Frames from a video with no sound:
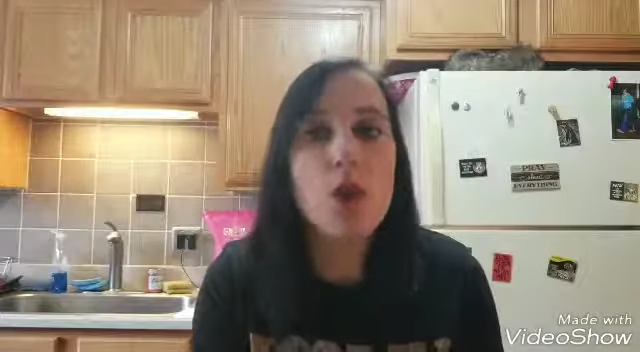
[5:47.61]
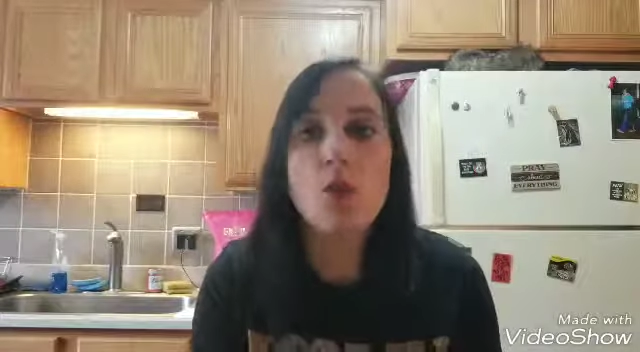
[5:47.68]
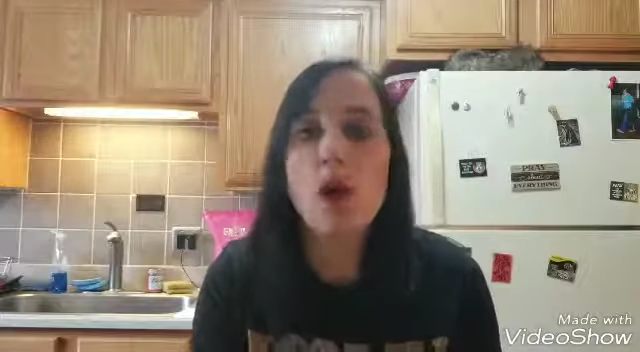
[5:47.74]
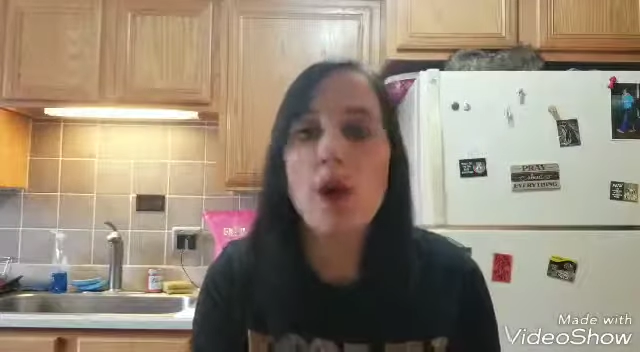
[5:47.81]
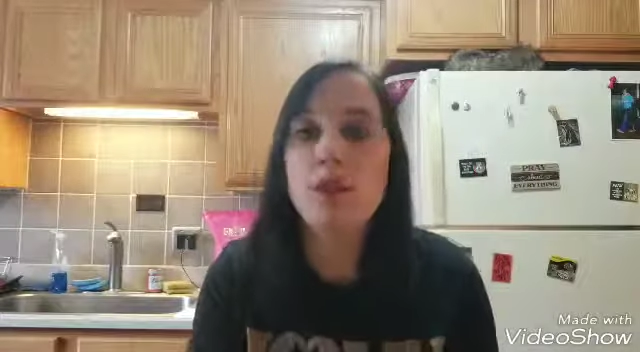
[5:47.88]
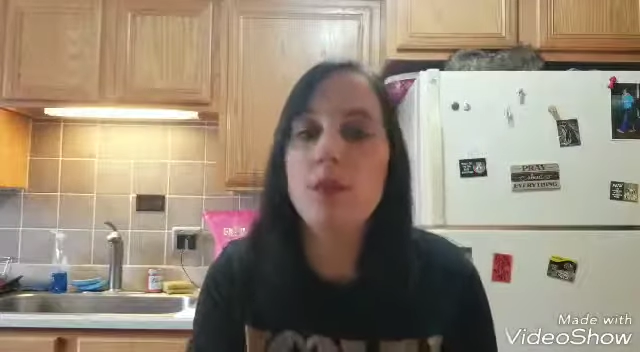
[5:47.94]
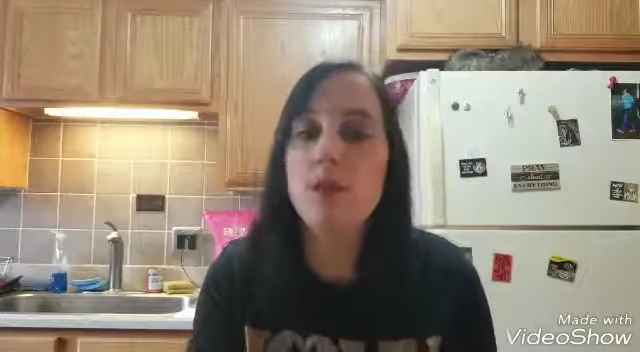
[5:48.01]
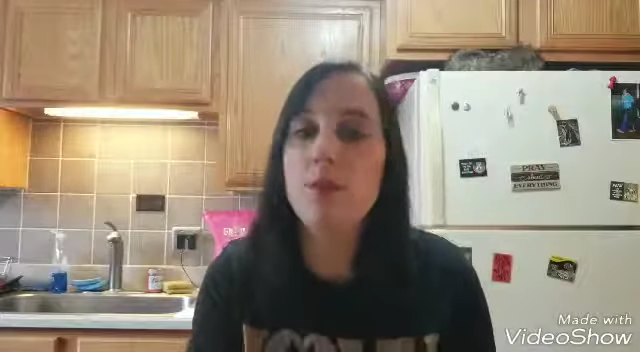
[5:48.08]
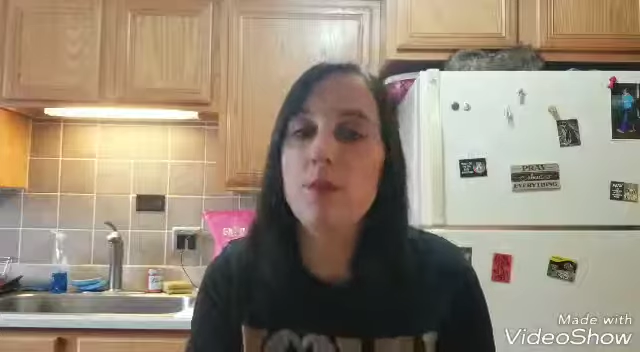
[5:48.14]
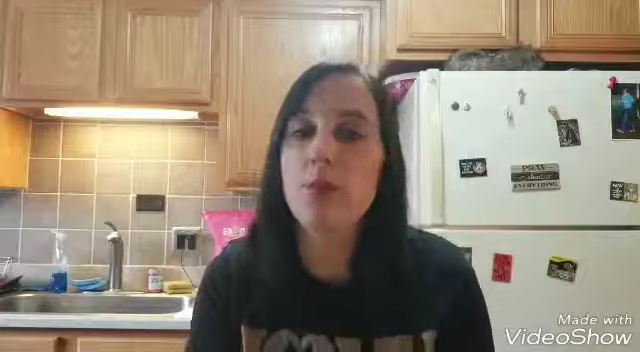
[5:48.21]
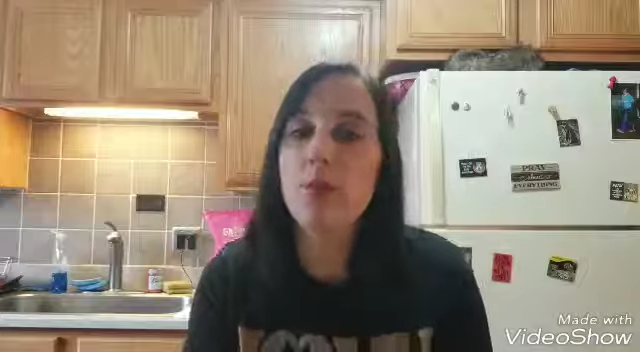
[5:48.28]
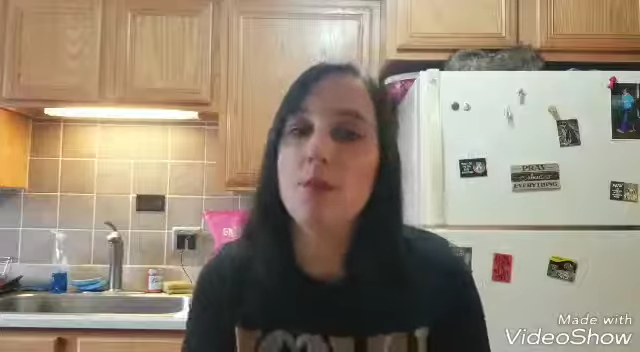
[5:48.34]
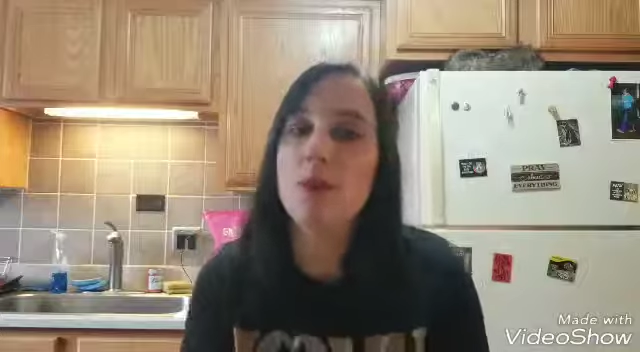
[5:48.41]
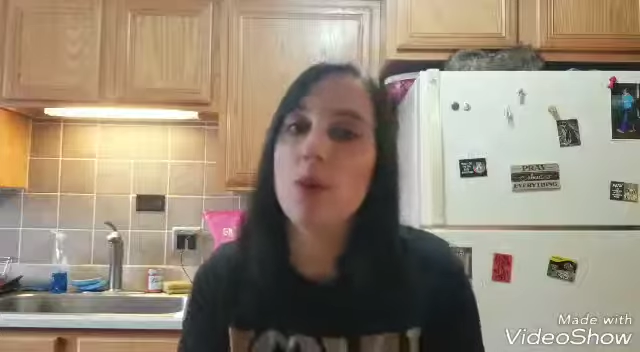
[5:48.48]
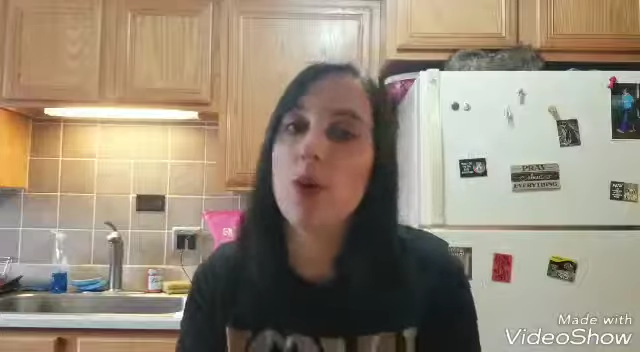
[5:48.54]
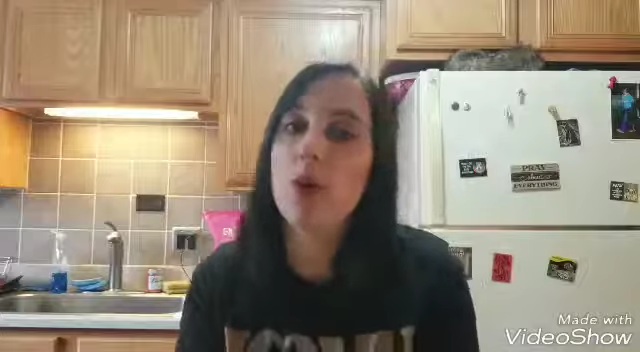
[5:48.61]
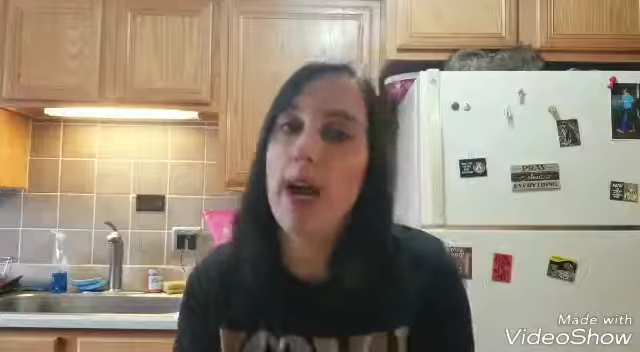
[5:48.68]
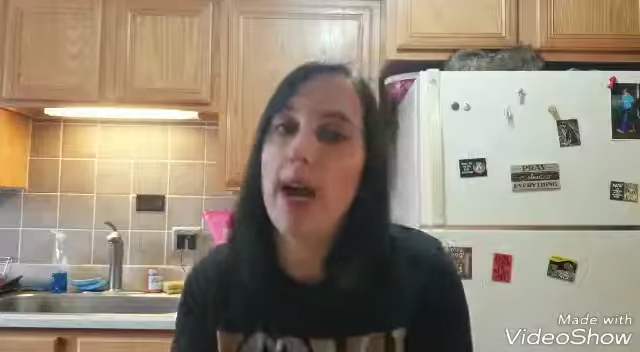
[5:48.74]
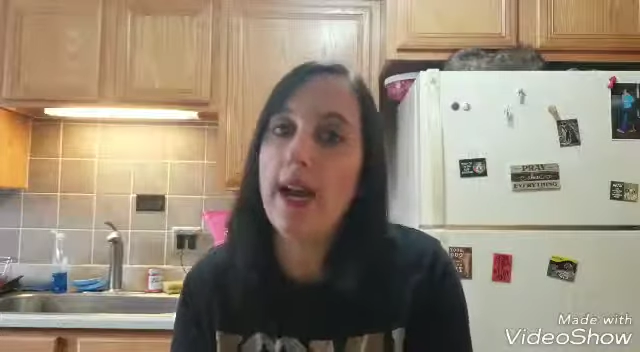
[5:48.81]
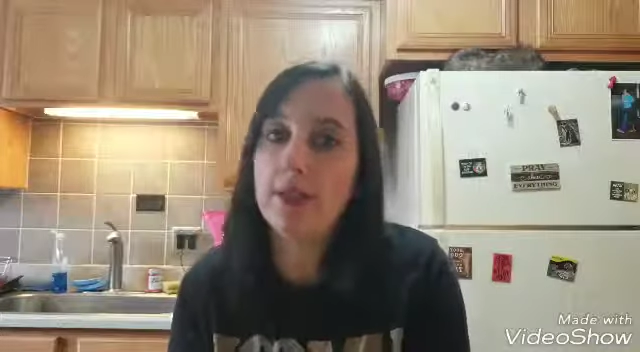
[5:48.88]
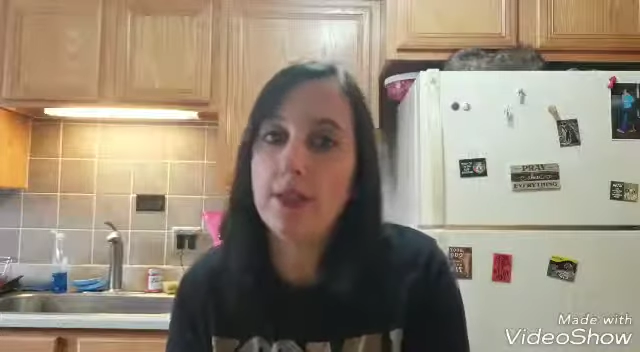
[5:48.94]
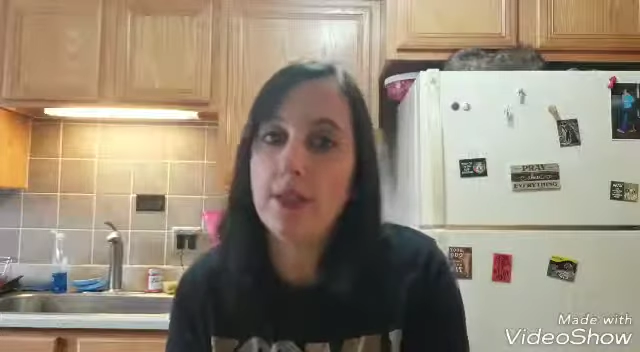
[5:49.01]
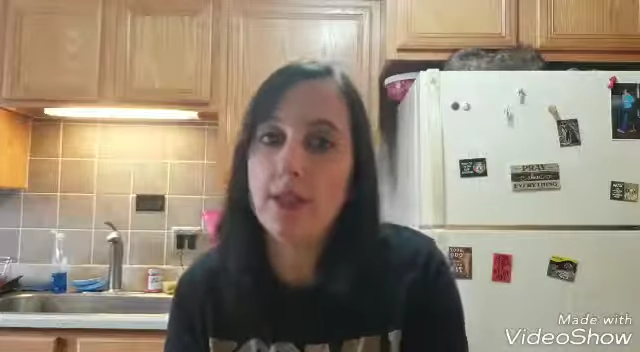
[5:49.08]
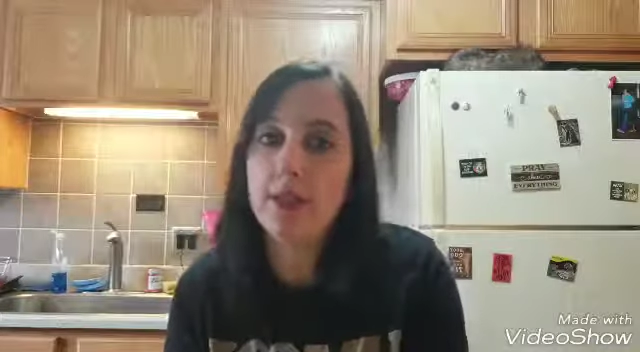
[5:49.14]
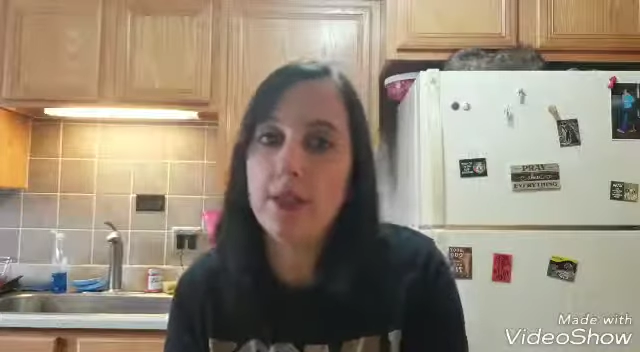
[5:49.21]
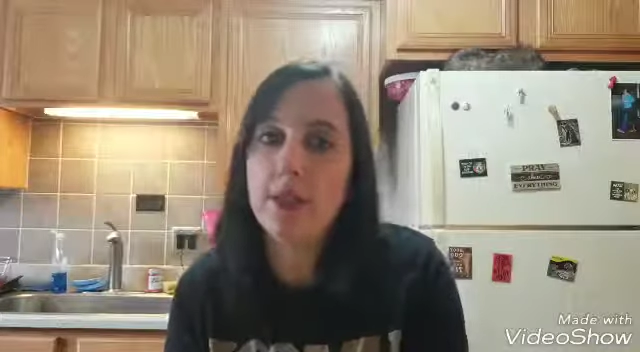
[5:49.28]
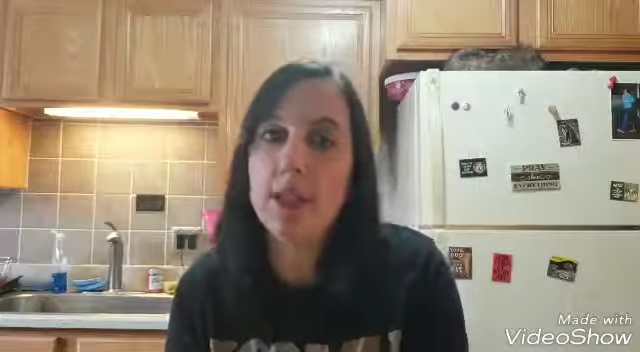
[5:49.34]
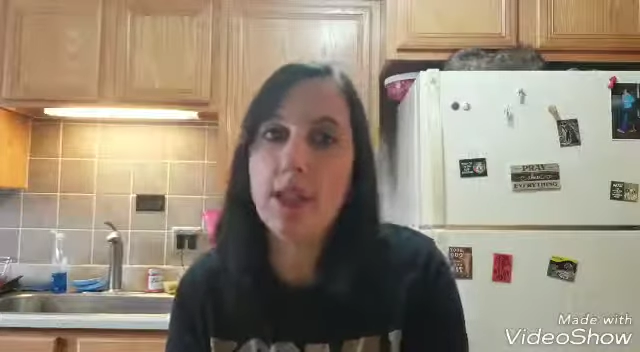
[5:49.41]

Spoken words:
rather than being proactive